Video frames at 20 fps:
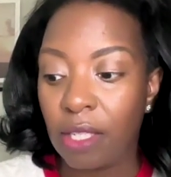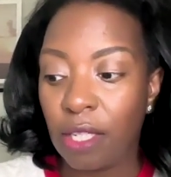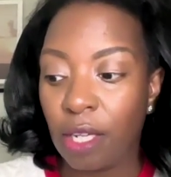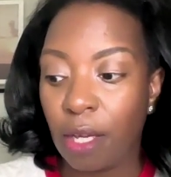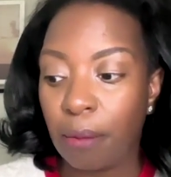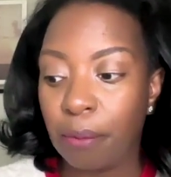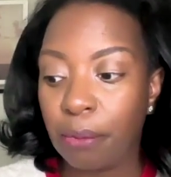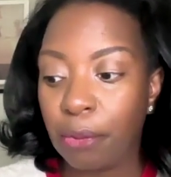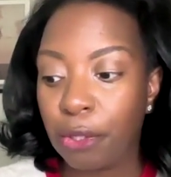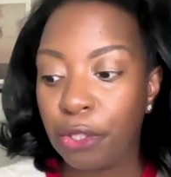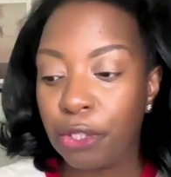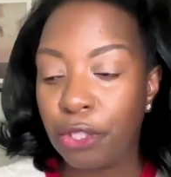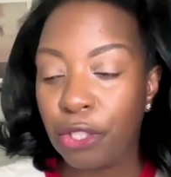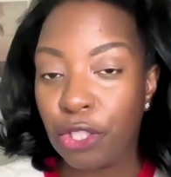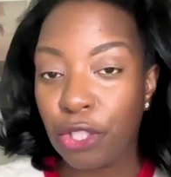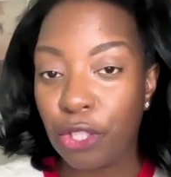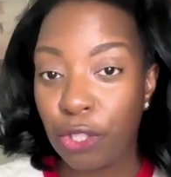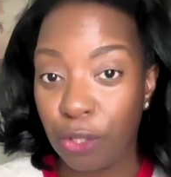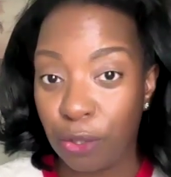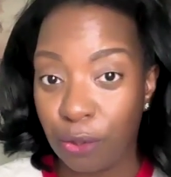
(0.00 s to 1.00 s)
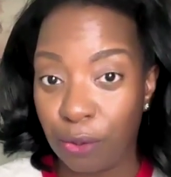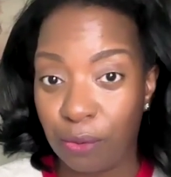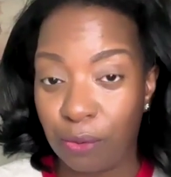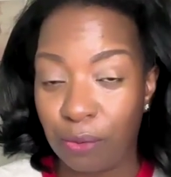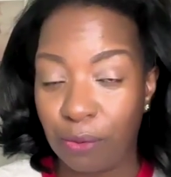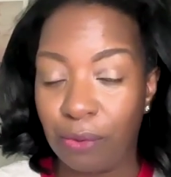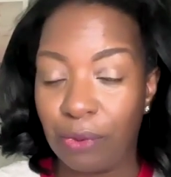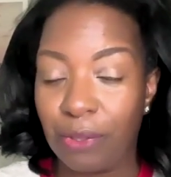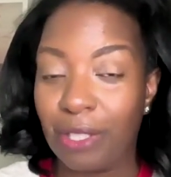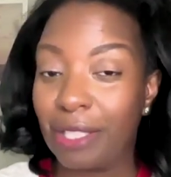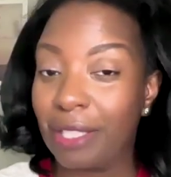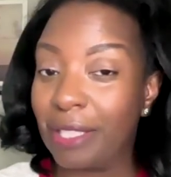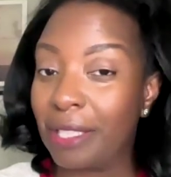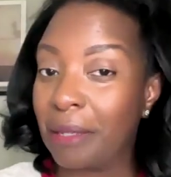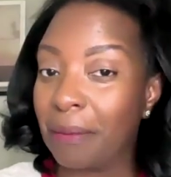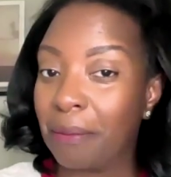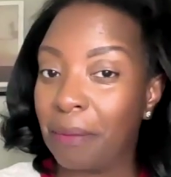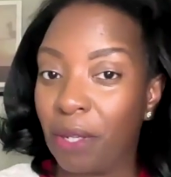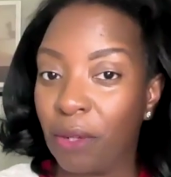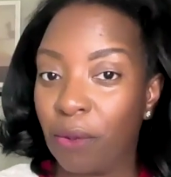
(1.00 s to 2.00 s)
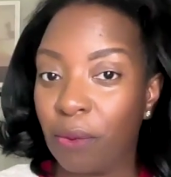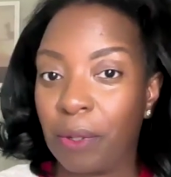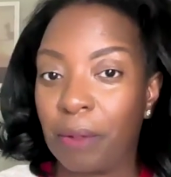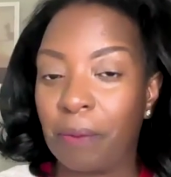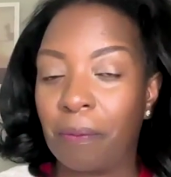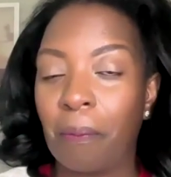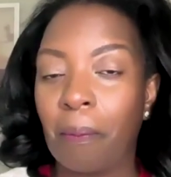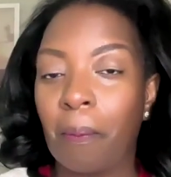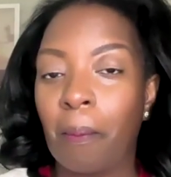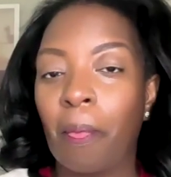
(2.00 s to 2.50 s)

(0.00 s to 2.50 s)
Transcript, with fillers: Number 2, this is a big one.